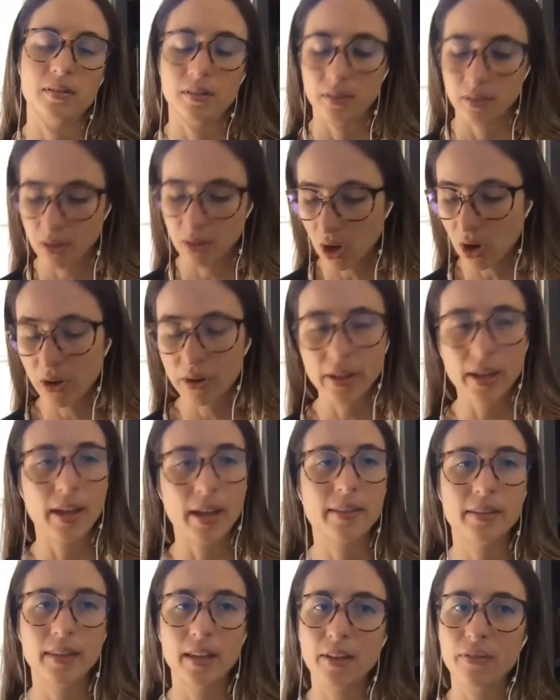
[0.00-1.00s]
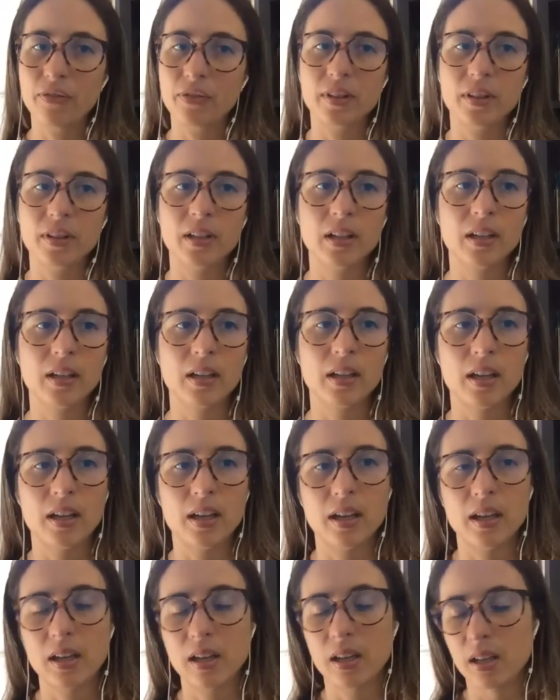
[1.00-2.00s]
Yeah, definitely.
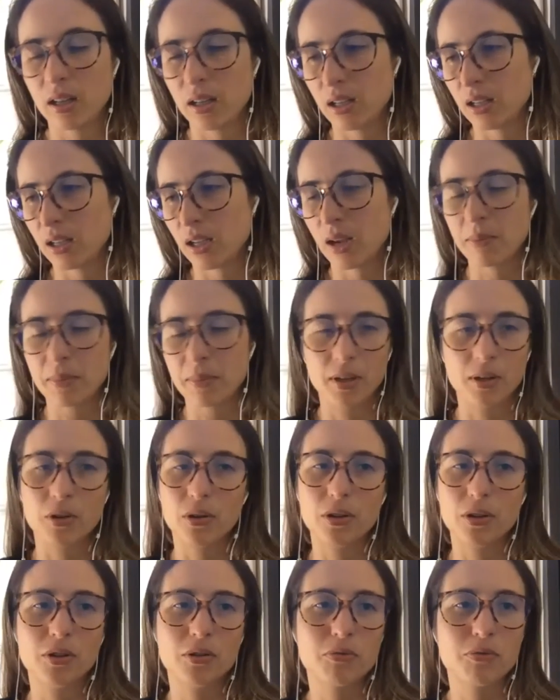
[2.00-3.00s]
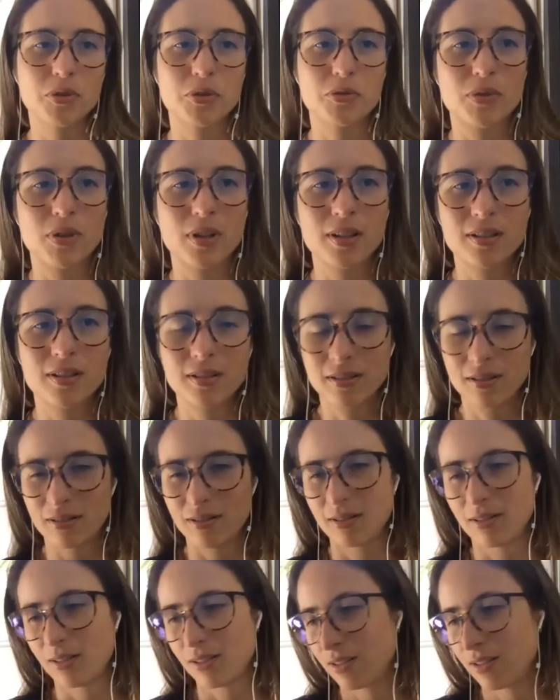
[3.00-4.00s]
I mean, going on
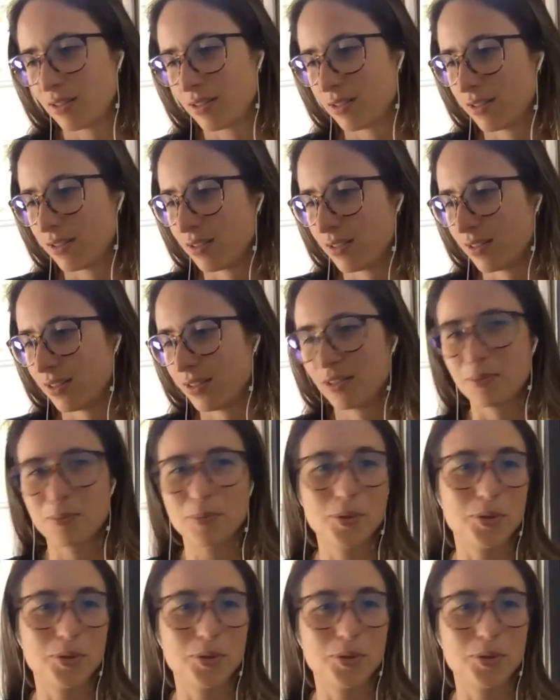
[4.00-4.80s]
retreats is beautiful.